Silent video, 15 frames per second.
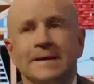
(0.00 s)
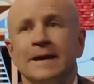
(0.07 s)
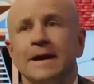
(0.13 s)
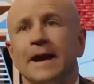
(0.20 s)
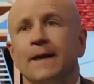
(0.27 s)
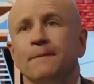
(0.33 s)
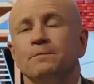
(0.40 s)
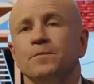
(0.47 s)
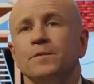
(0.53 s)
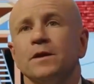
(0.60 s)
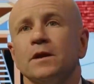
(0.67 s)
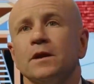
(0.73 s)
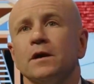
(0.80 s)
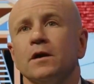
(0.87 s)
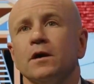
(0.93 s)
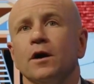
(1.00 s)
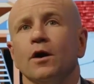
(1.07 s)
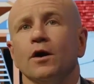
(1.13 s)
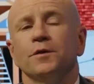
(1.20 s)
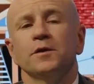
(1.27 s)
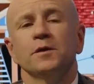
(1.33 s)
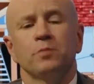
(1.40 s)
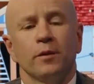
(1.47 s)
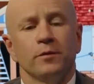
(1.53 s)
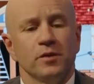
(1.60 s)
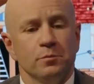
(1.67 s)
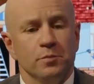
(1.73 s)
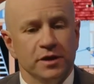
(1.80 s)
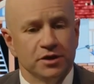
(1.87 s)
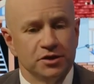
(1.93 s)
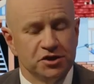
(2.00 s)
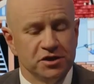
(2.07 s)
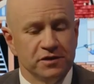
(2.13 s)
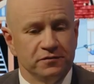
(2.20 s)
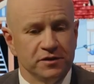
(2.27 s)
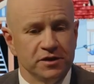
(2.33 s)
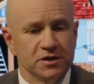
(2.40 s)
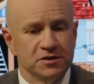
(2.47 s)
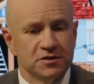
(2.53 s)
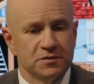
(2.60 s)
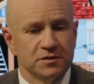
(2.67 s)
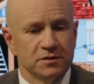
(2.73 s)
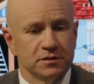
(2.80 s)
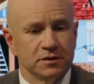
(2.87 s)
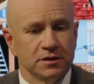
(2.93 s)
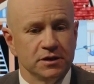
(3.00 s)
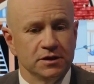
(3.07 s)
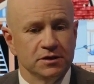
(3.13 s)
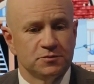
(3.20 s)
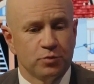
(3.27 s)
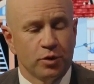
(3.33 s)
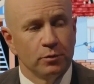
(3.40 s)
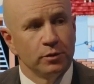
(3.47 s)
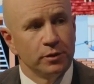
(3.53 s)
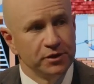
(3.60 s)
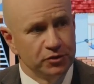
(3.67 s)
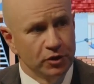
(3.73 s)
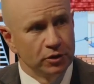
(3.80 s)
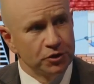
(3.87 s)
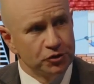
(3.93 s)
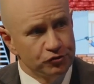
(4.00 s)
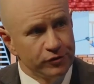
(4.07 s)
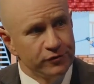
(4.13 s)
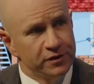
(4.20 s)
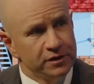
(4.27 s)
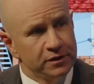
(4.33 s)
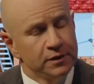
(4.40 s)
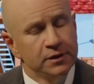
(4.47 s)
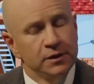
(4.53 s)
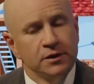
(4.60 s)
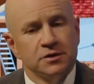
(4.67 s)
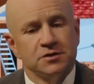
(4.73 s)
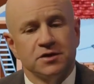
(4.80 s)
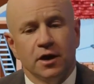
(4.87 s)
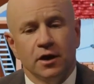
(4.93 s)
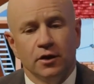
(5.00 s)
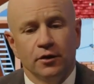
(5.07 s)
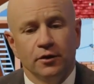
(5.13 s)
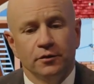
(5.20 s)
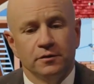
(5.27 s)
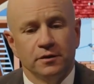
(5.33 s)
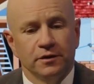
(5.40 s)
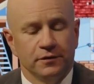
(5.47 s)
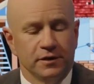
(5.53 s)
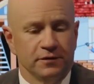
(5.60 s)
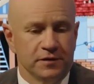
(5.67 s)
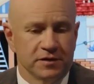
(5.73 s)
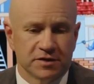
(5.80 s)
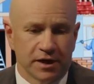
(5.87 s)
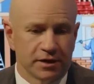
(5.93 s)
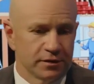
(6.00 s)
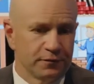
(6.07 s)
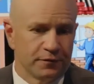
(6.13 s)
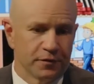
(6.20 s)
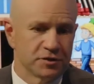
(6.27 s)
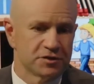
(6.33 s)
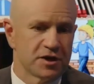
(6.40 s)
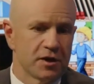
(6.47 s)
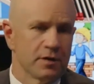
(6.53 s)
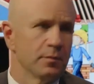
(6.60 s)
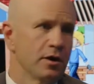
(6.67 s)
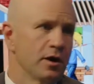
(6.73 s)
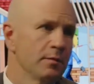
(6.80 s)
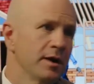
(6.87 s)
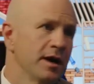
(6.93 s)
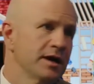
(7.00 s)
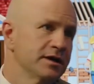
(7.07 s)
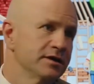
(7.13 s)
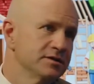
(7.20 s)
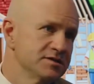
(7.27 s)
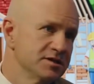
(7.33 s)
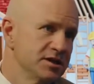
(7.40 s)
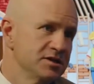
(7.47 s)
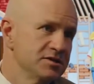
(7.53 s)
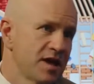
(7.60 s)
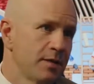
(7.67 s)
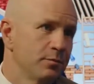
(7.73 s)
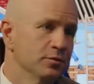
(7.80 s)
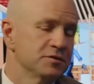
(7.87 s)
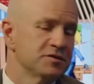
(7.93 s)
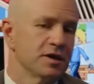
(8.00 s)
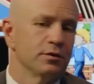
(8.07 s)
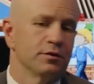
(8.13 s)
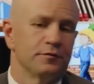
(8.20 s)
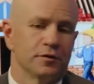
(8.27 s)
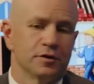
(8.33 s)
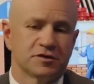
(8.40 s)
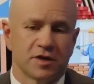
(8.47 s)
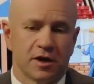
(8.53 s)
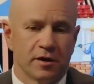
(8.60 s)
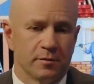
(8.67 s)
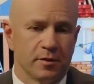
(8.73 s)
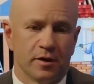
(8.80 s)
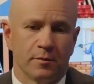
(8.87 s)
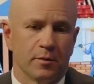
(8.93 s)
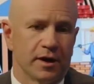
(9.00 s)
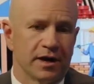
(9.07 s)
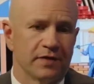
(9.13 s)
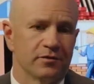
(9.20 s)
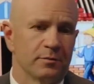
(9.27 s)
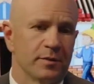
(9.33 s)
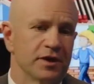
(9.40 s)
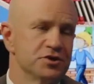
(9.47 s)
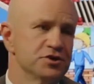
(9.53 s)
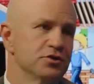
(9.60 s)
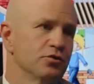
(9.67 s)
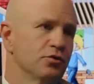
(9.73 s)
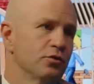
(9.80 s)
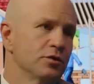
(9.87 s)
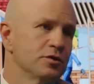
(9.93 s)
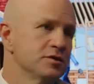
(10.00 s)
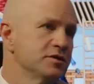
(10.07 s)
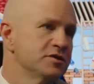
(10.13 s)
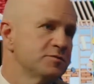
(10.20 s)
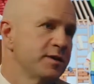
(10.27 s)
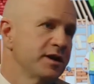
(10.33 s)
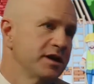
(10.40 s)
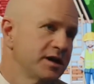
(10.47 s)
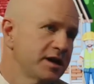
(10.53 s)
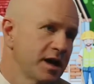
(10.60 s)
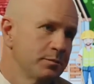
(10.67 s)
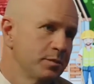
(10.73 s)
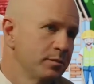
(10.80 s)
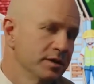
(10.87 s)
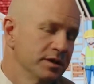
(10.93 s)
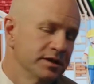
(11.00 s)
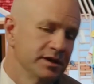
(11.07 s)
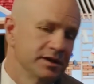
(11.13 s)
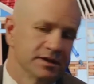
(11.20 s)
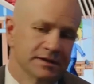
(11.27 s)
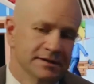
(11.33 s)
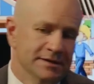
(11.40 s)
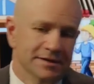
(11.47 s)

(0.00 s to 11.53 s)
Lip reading: I think probably the biggest shift is probably dollar driven. So if you take the first home buyer market as an example, so a first home buyer might have a budget or a spending capability to,